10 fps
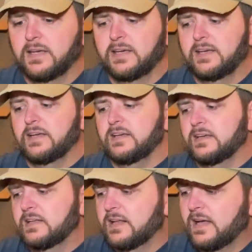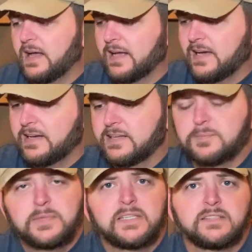And I gotta
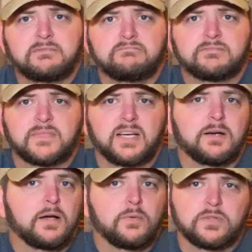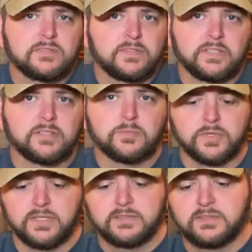admit, I wasn't very
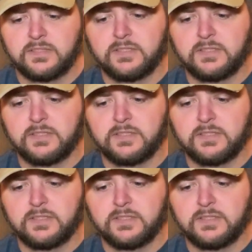impressed.